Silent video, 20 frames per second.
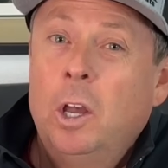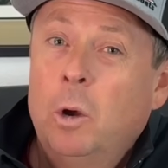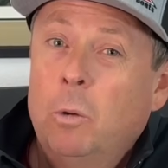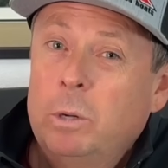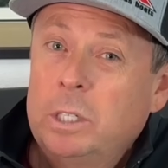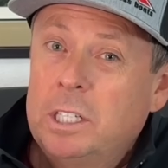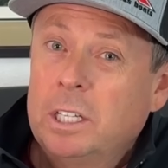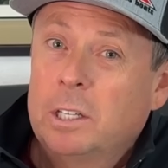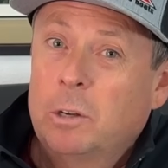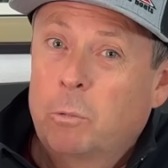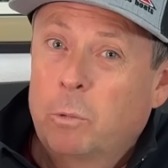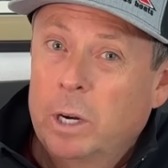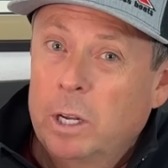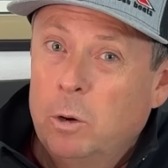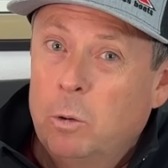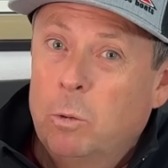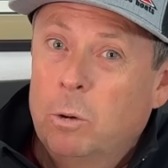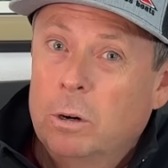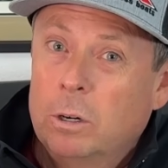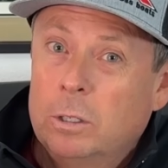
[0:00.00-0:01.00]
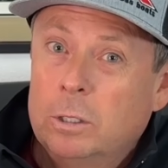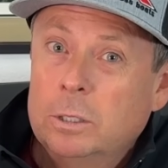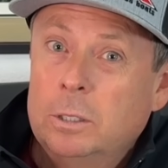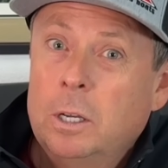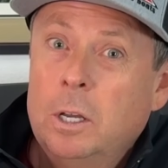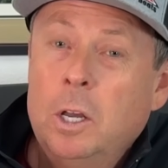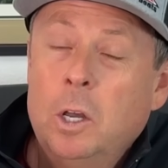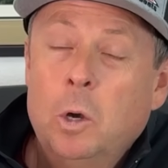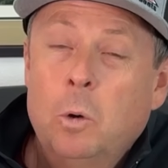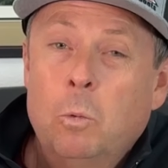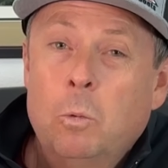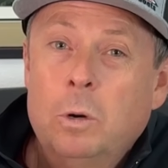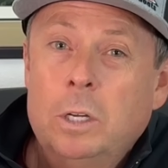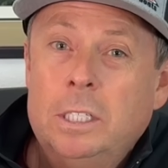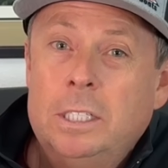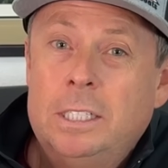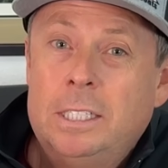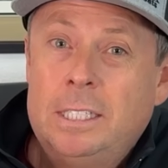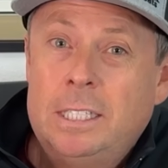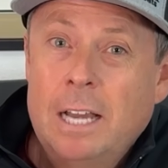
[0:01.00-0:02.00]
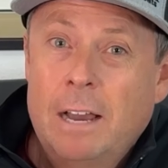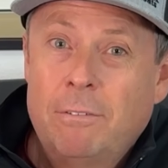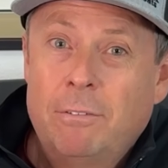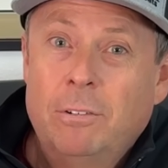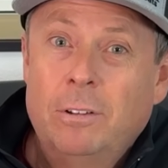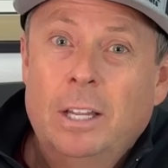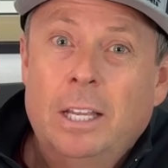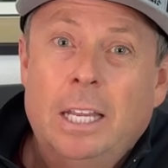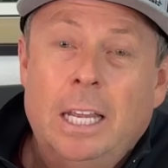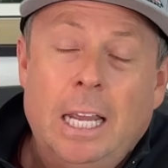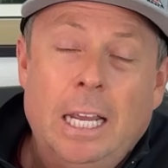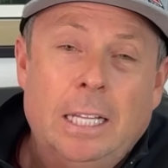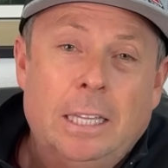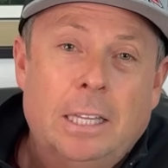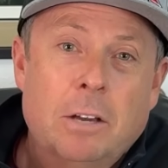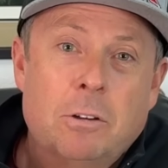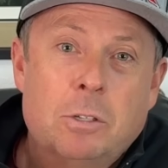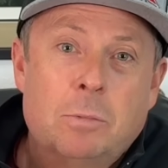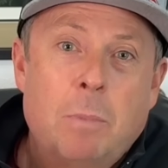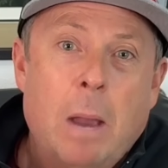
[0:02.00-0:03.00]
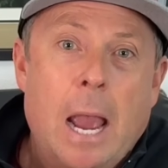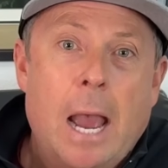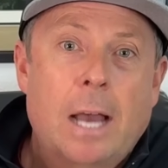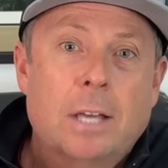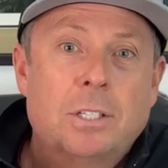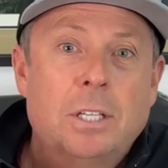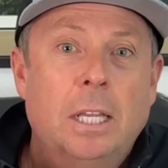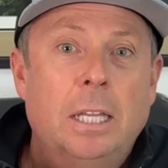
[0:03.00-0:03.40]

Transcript: which in the real world would definitely eat those bass.